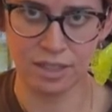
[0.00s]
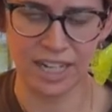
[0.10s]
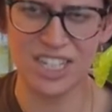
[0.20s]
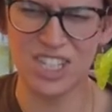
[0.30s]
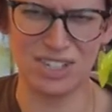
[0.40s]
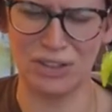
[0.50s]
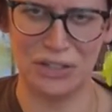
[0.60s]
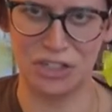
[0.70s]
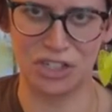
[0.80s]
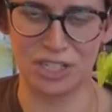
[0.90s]
it's
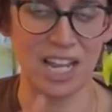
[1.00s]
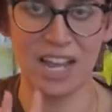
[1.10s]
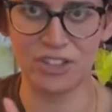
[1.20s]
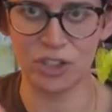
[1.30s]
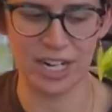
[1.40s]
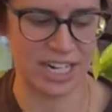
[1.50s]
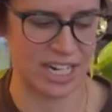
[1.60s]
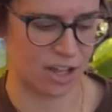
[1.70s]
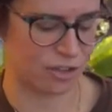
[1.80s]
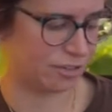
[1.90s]
delicious. I haven't tried any
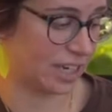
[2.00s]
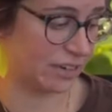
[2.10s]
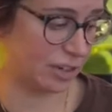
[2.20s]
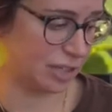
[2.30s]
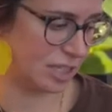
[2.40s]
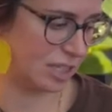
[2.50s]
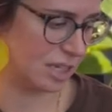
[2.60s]
other flavors.